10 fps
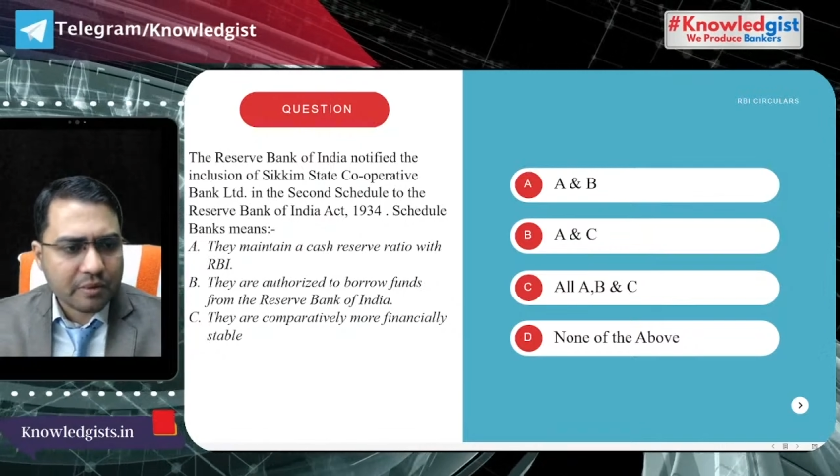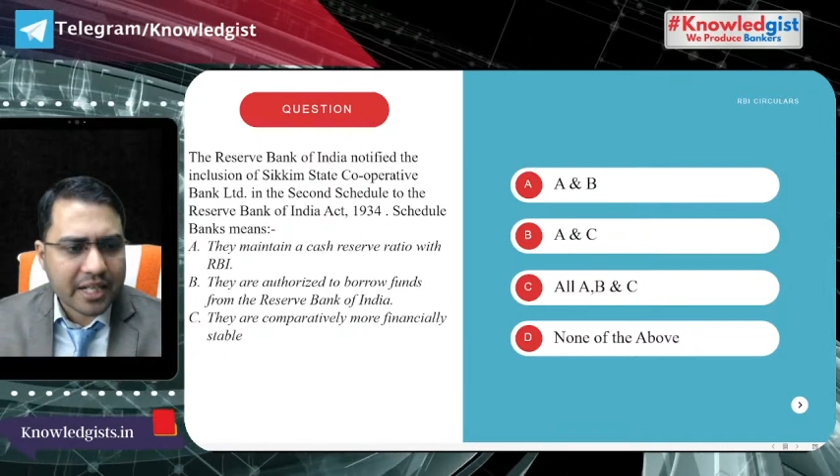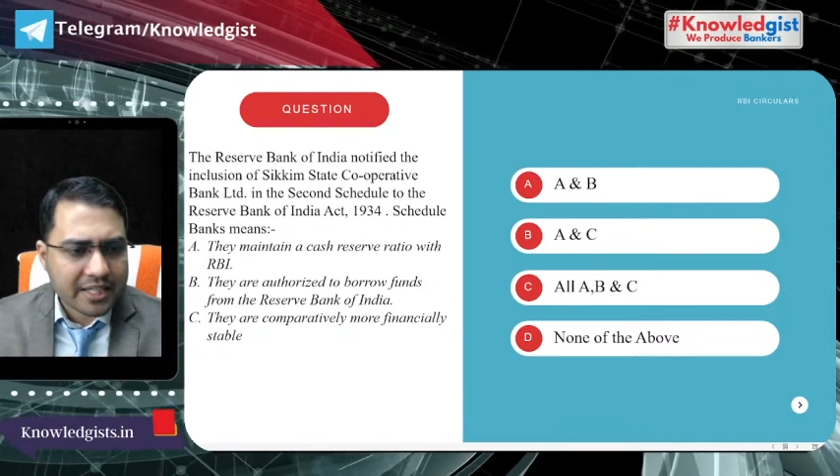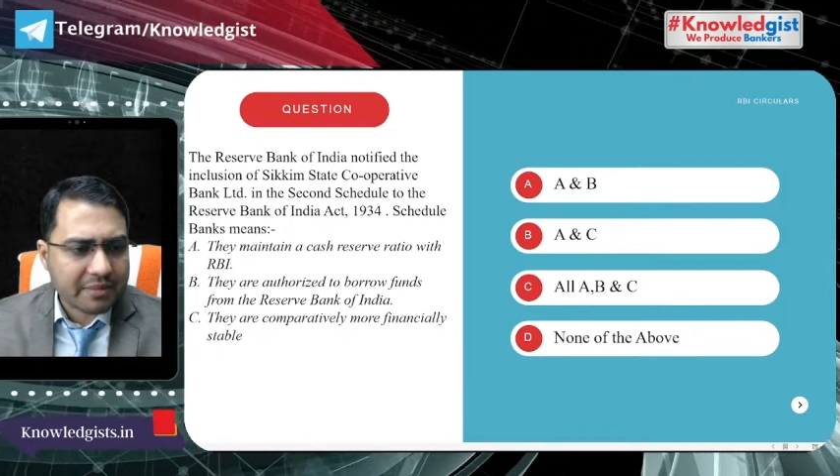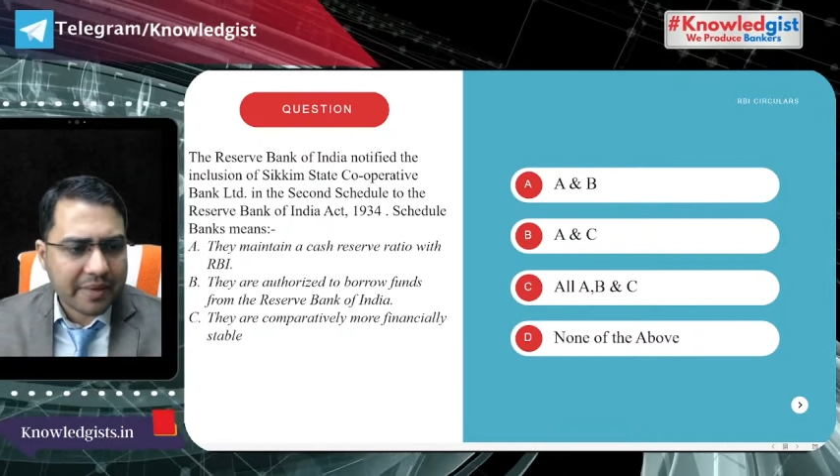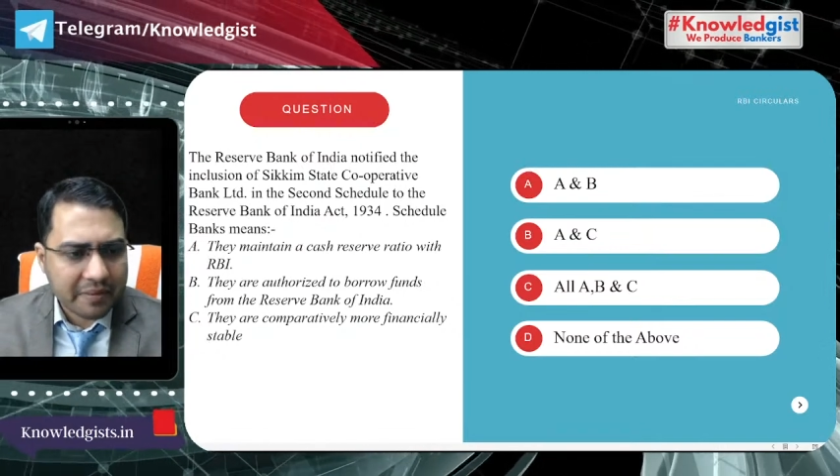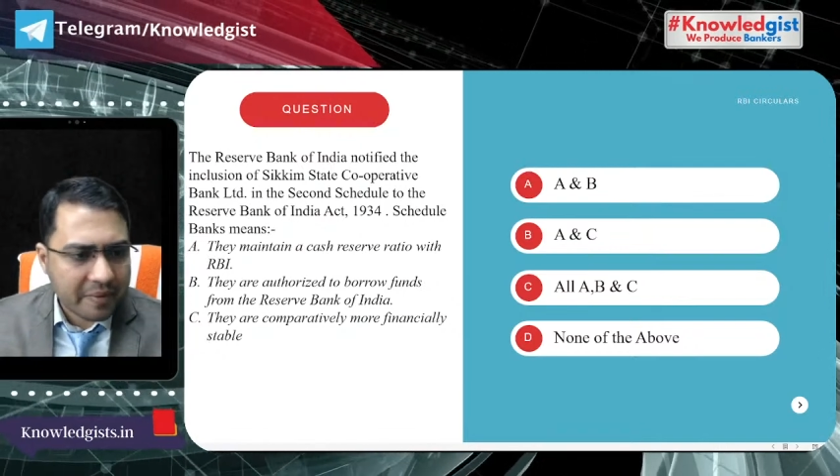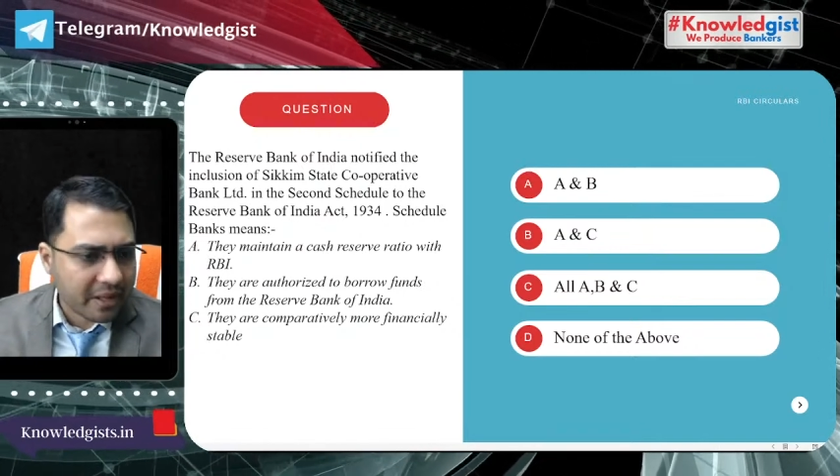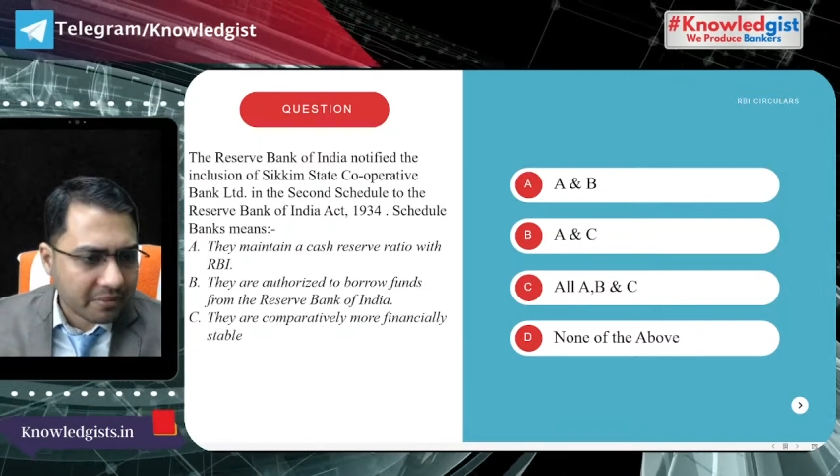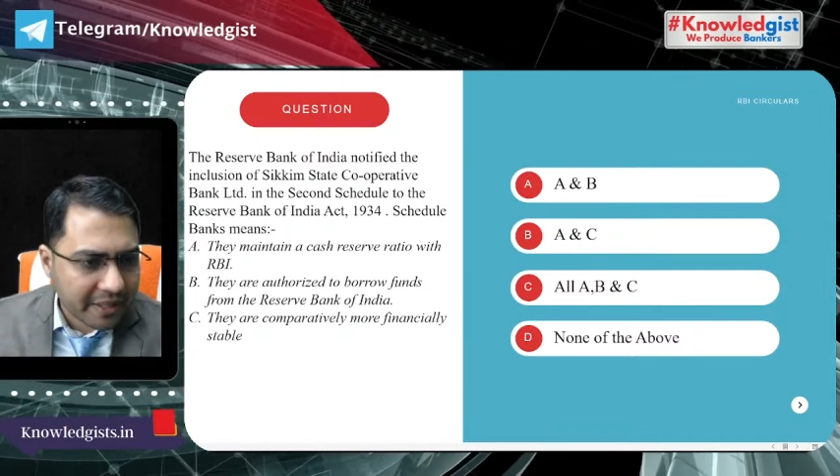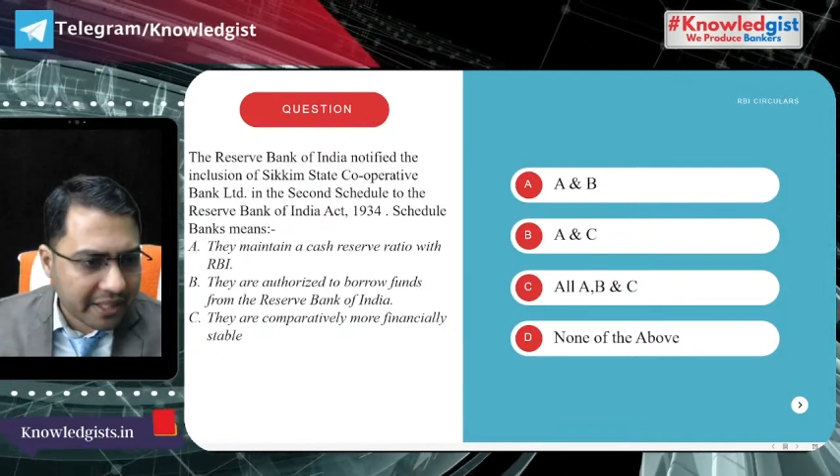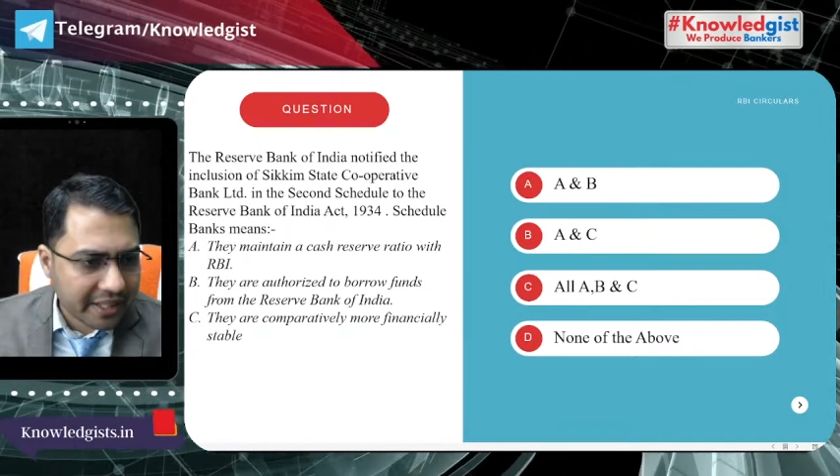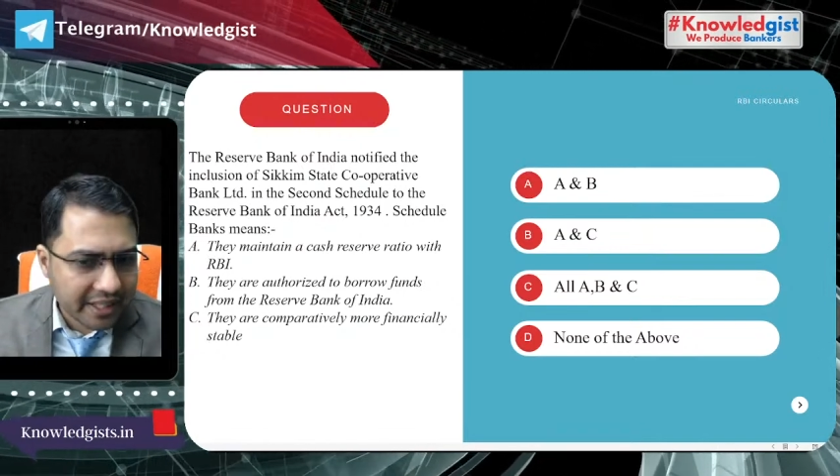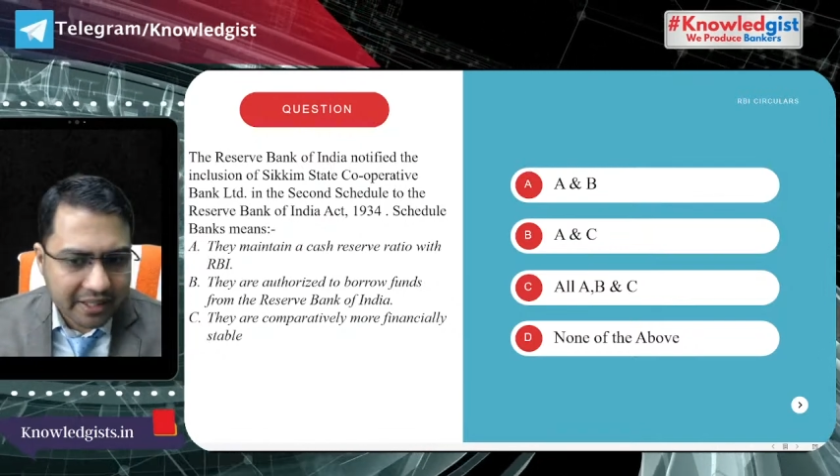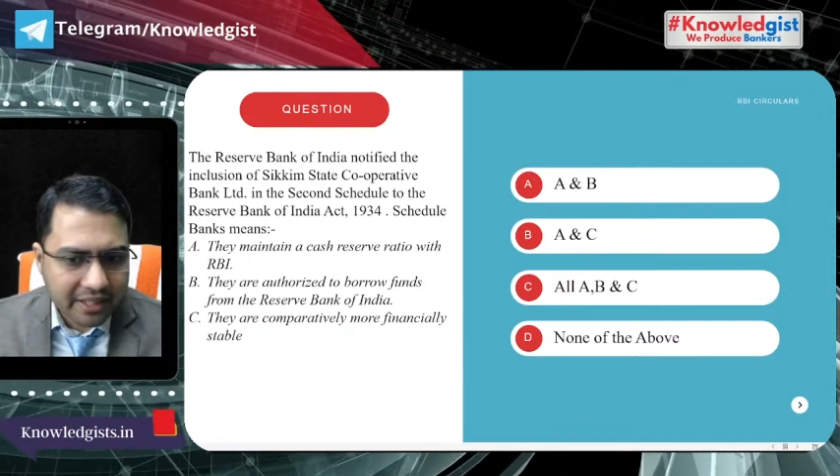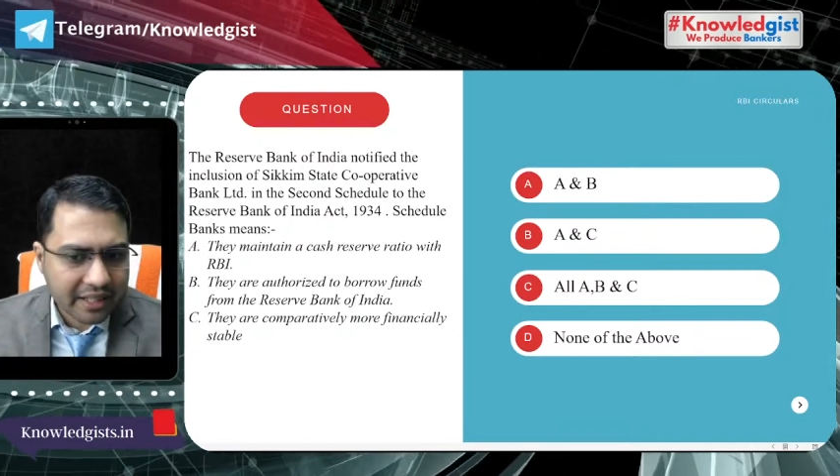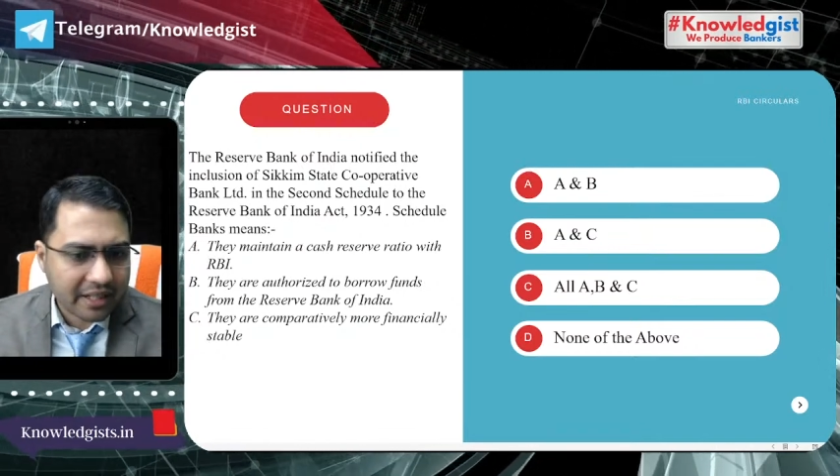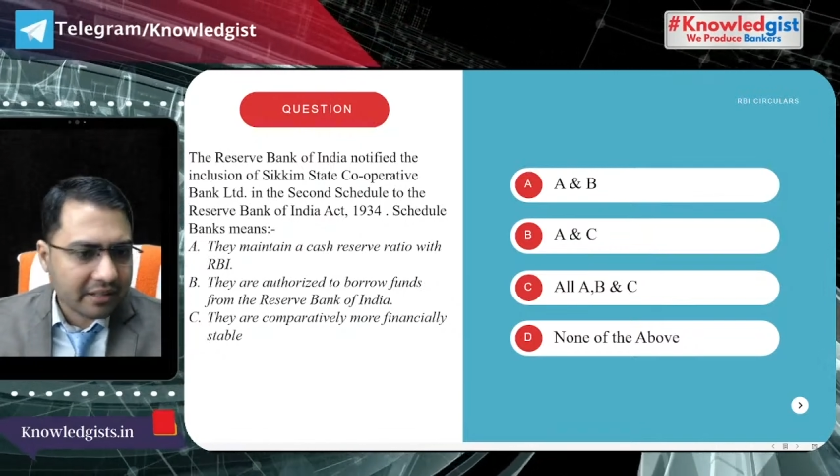What is the benefit of being in